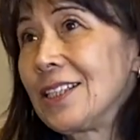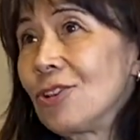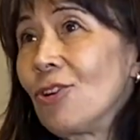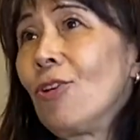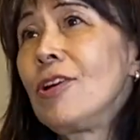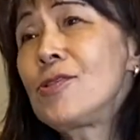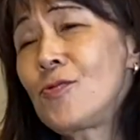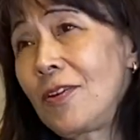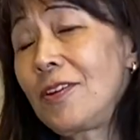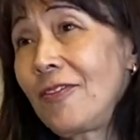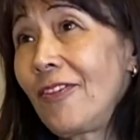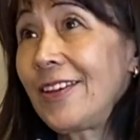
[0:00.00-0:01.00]
So it's
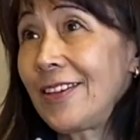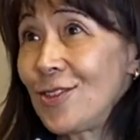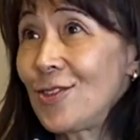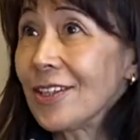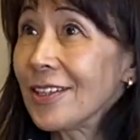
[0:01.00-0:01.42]
really fantastic.